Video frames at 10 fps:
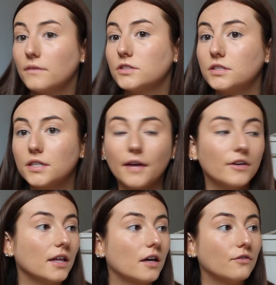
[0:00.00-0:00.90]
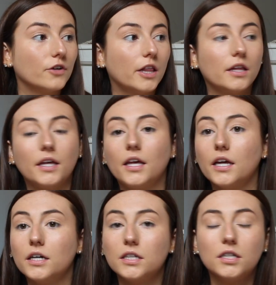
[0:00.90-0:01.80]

just to give it like a really